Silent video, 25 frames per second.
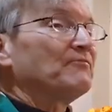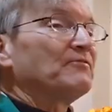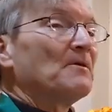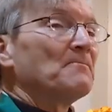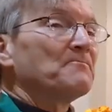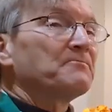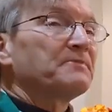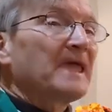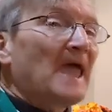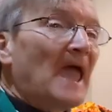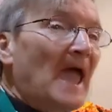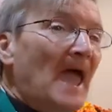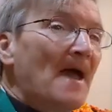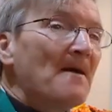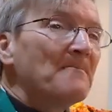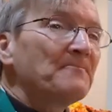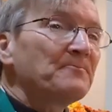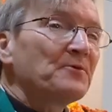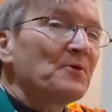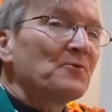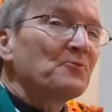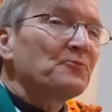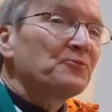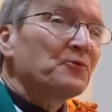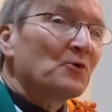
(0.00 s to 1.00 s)
them camp
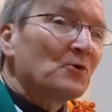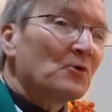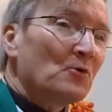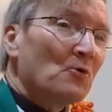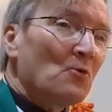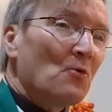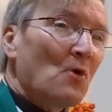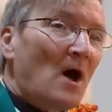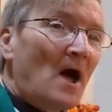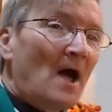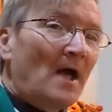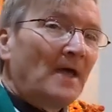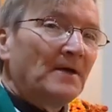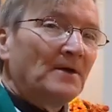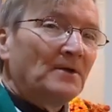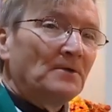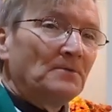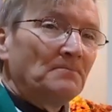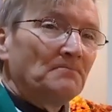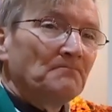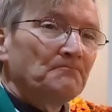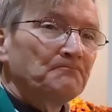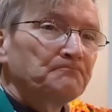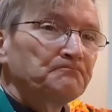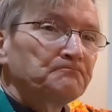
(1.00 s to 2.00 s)
for a while